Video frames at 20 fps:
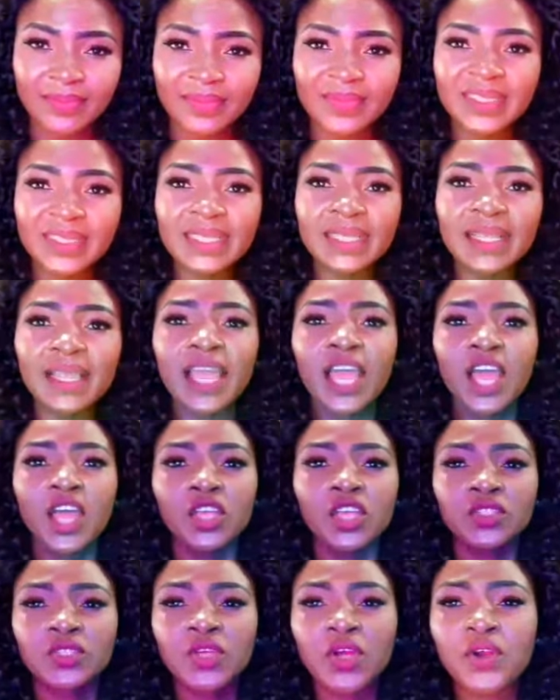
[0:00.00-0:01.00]
Mm-hmm.
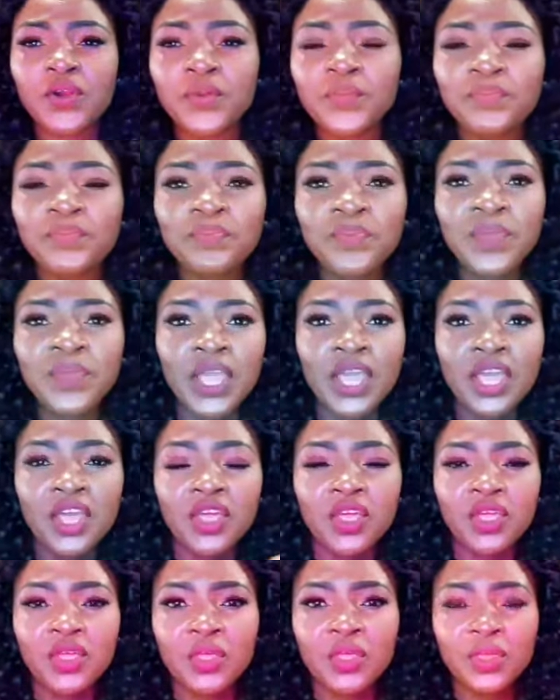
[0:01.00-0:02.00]
So,
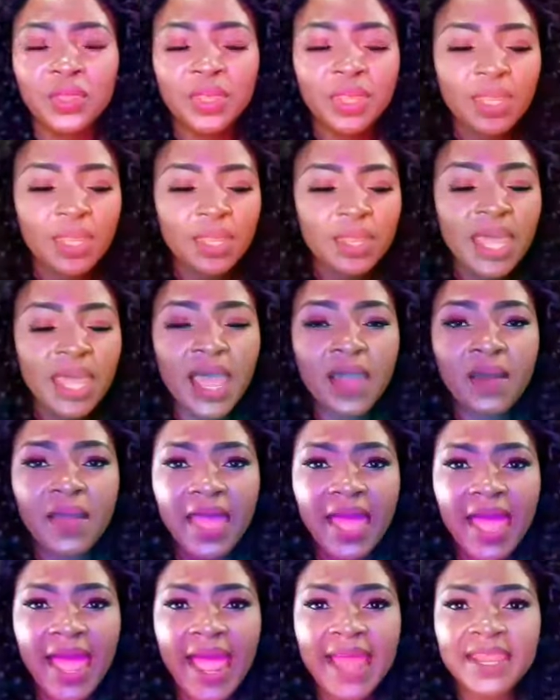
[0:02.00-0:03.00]
No,
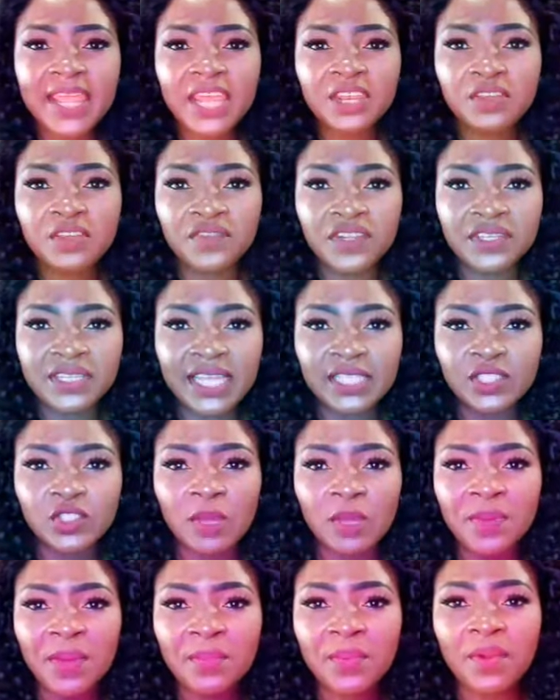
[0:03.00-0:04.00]
at the end of the day,
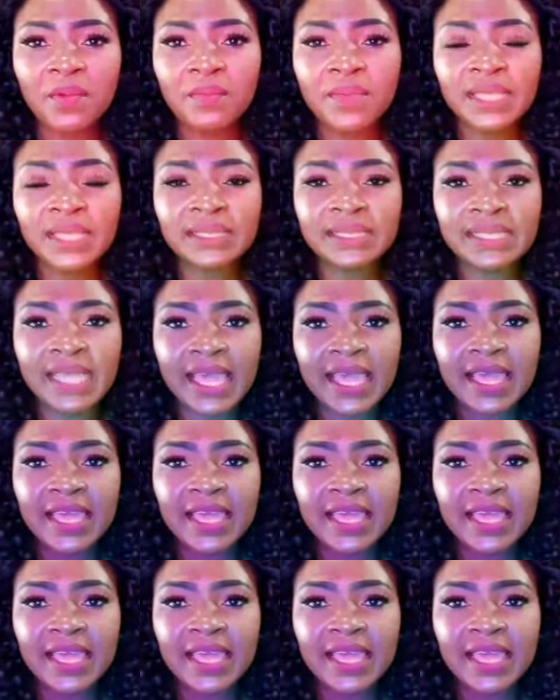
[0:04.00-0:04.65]
some people may say